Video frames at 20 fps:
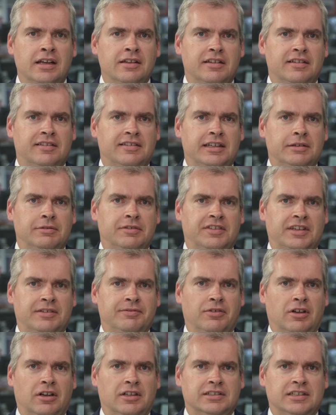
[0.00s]
This year we've seen
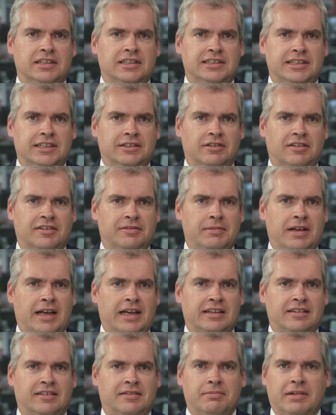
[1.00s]
volatility across
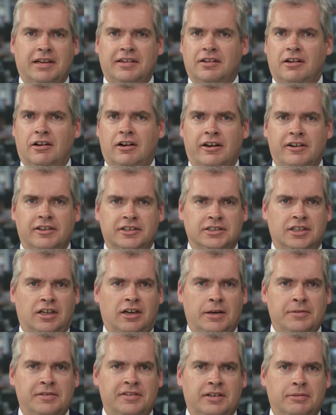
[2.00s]
markets much higher at
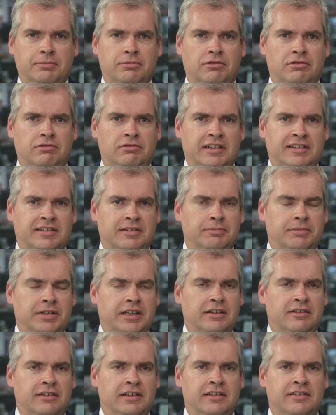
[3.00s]
times than in recent
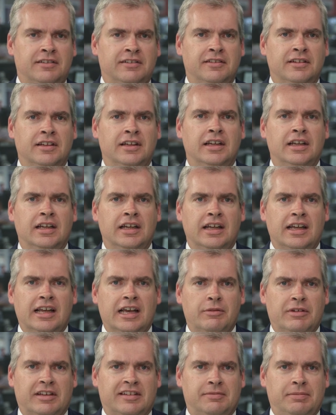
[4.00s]
periods,
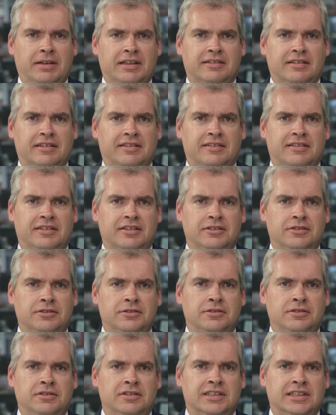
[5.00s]
and we expect this
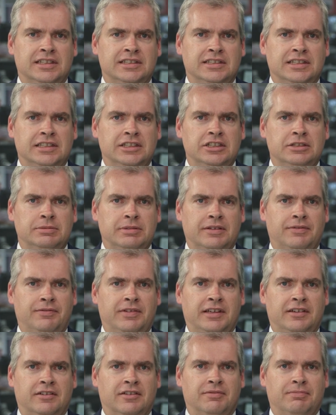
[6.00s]
to continue to be a
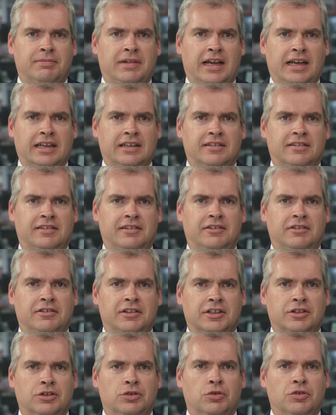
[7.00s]
feature of markets during
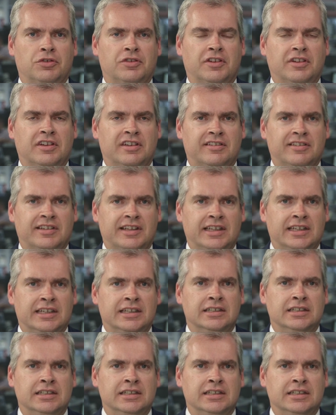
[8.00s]
the course of this year.